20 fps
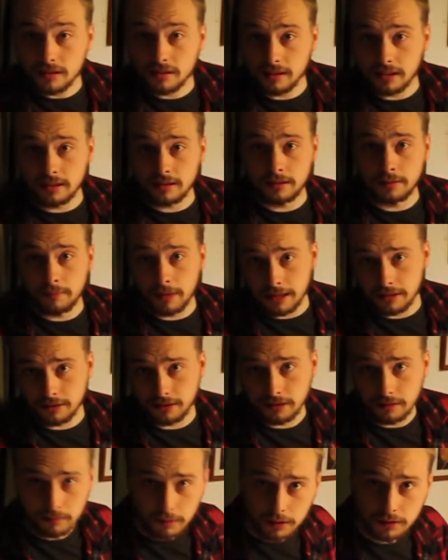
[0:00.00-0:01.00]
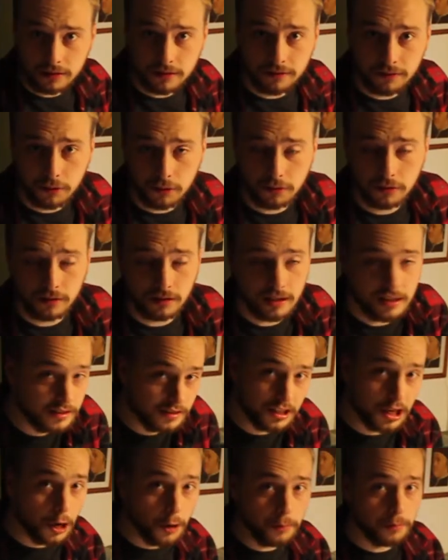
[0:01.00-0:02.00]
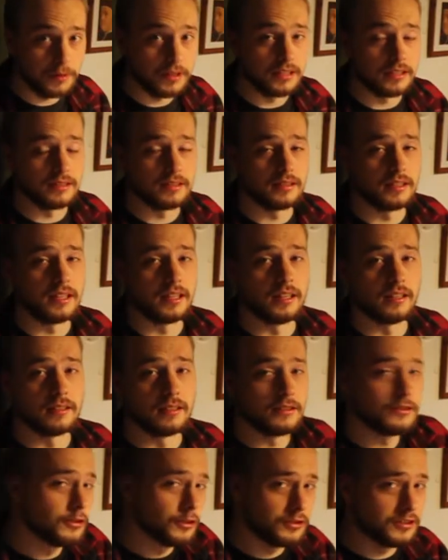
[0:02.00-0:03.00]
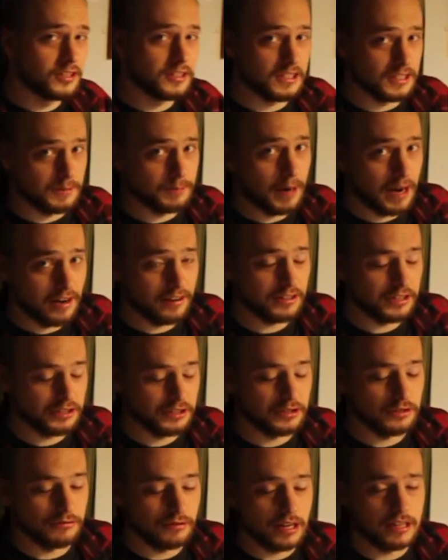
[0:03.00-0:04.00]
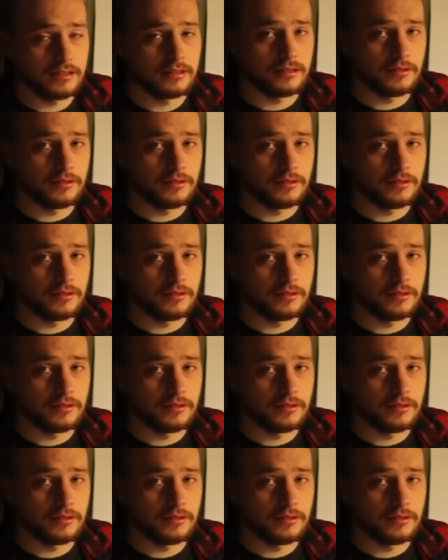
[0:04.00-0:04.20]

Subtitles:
scene to mention most of all is the opening scene. Not to disparage the rest